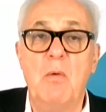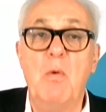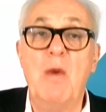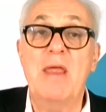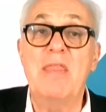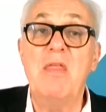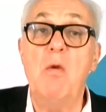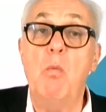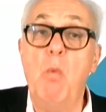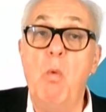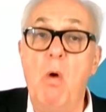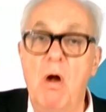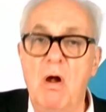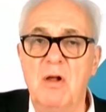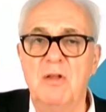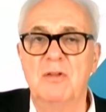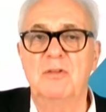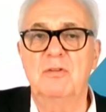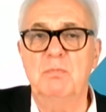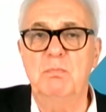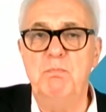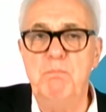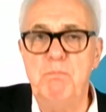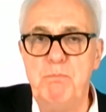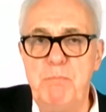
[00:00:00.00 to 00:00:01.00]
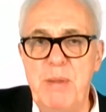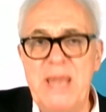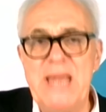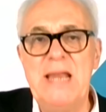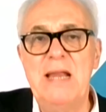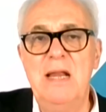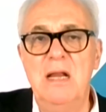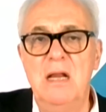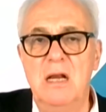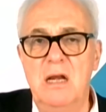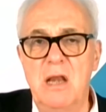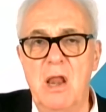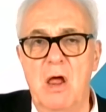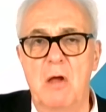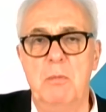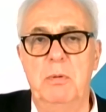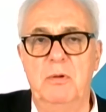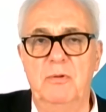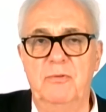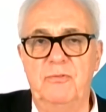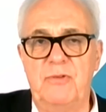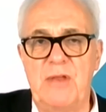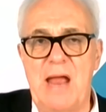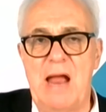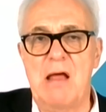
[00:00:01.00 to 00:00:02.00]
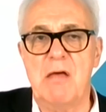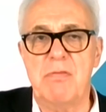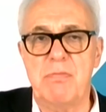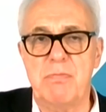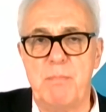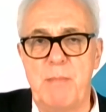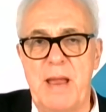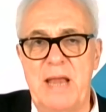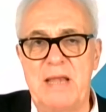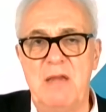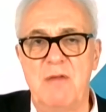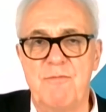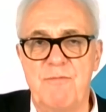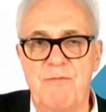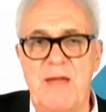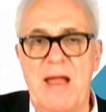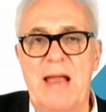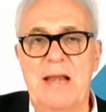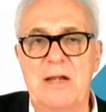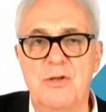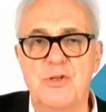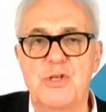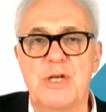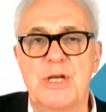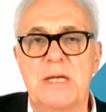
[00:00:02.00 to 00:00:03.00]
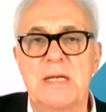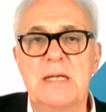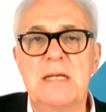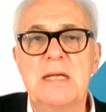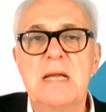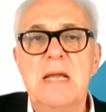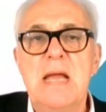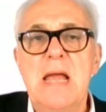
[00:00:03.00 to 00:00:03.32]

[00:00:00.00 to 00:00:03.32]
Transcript: where there was big global South manufacture,